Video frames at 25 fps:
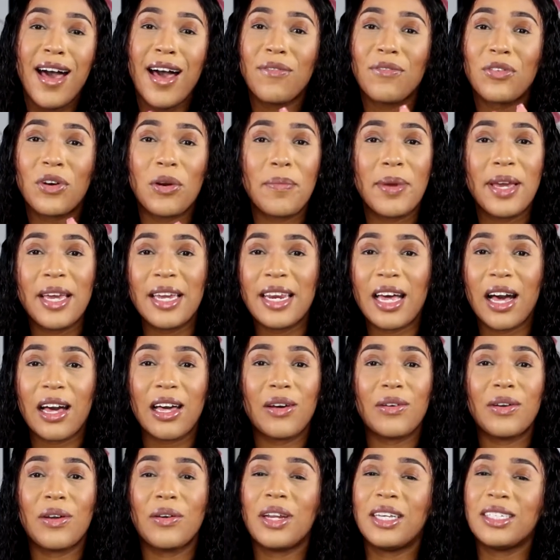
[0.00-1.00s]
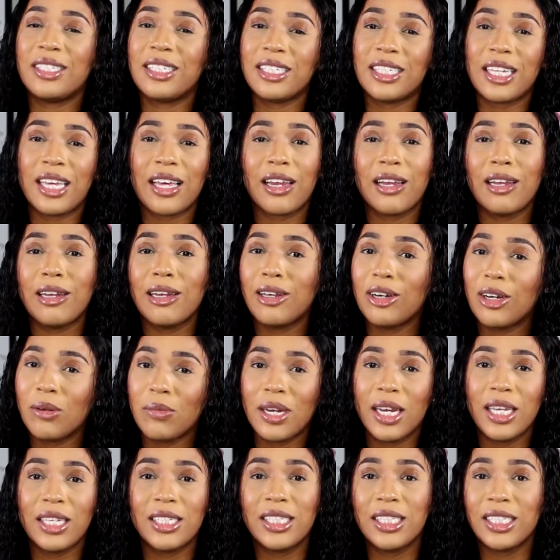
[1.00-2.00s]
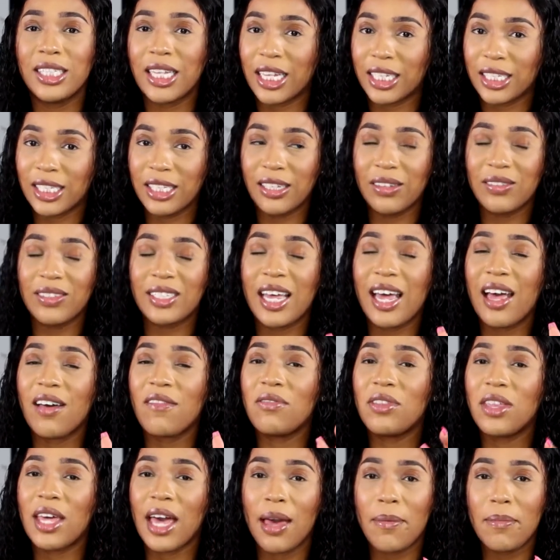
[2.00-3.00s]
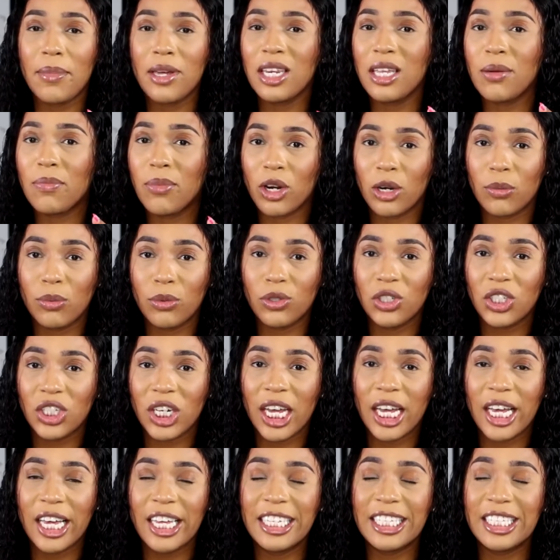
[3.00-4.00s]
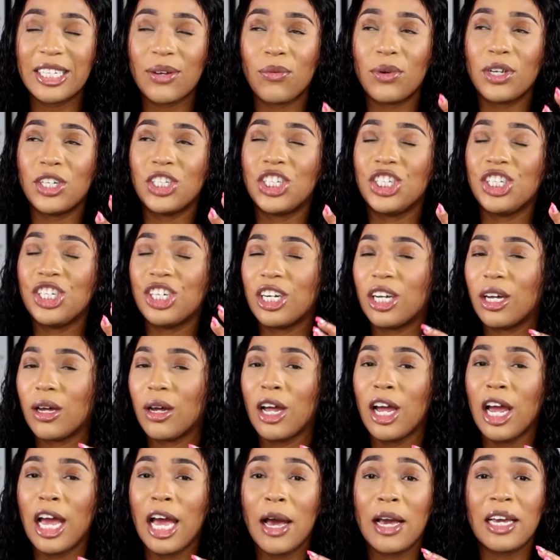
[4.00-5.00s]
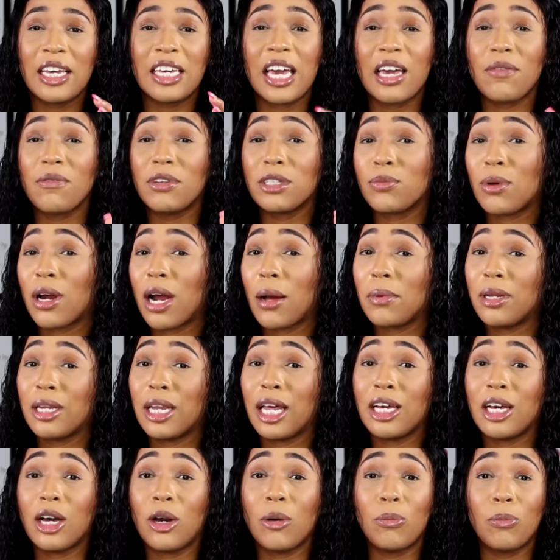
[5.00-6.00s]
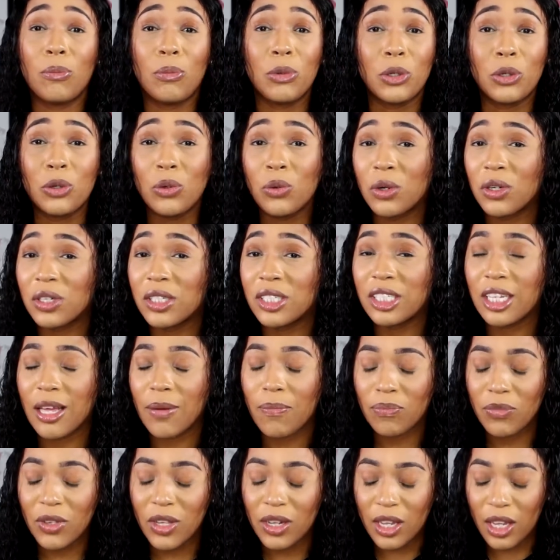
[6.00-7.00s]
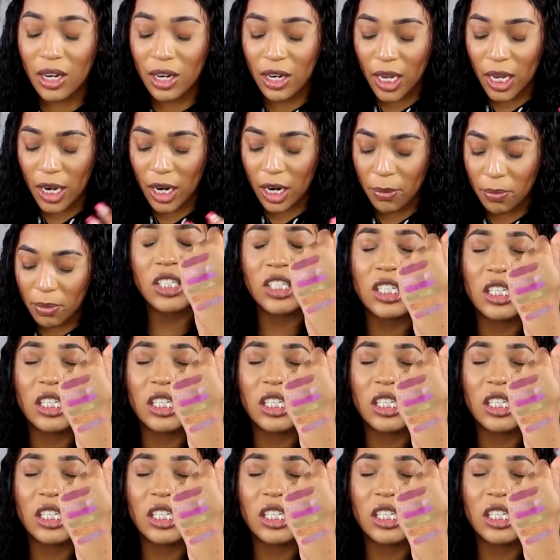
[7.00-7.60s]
for me, I don't know. That seems like a little bit excessive to have that many purple shades when she could have gave us probably like a blue or something in there.